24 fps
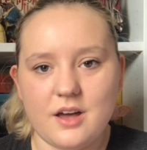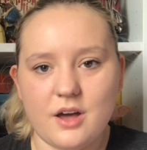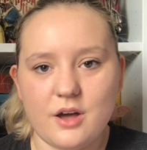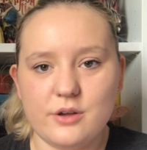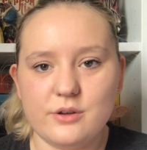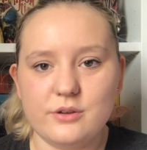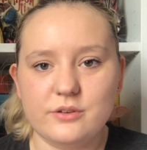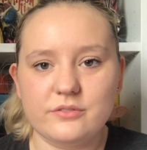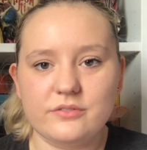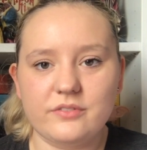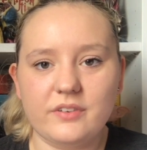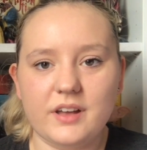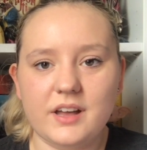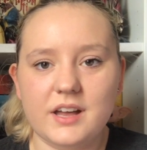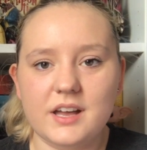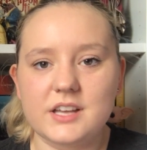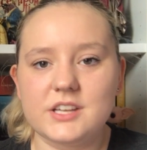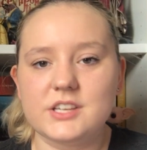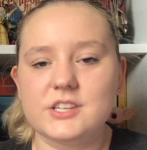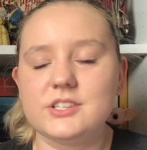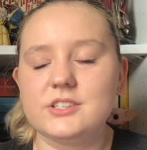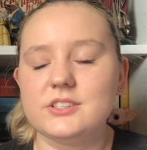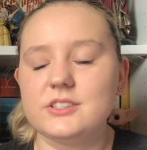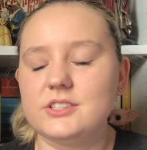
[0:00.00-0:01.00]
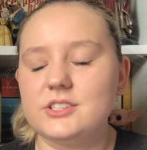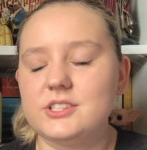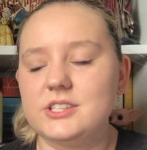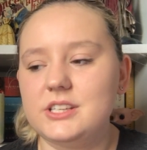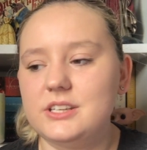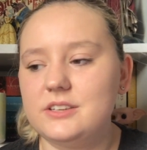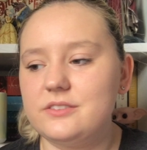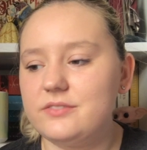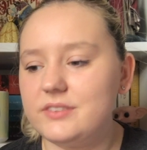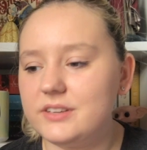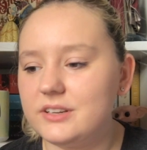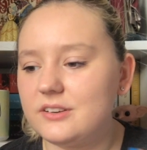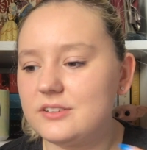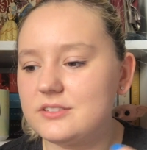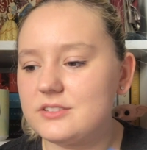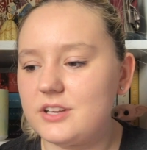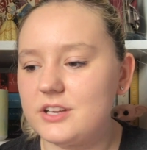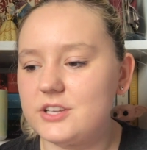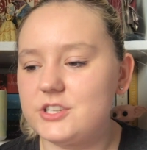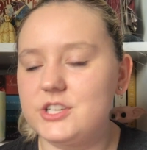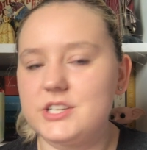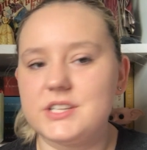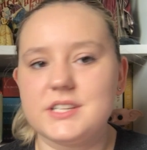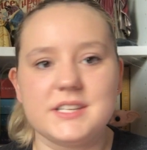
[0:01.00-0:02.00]
over, she feels
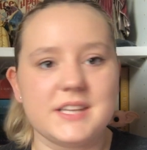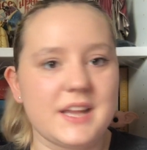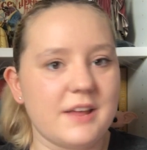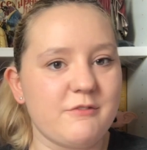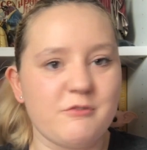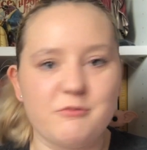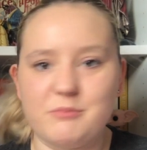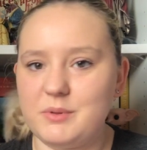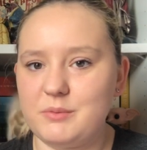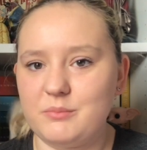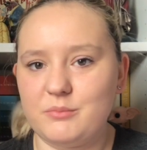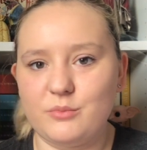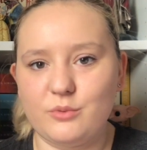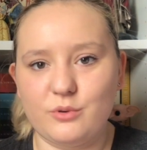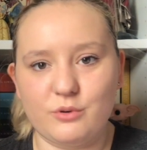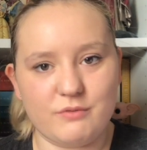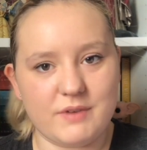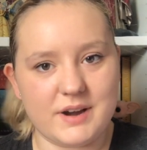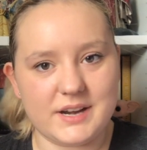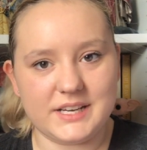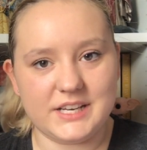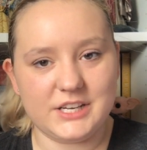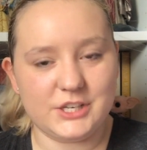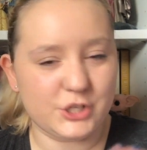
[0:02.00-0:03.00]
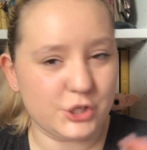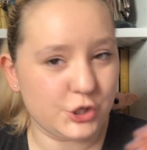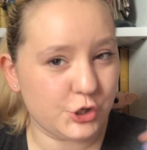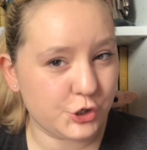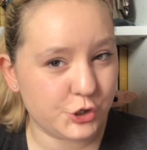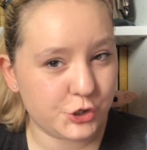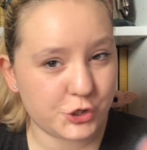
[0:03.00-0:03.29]
like she's never been more ready to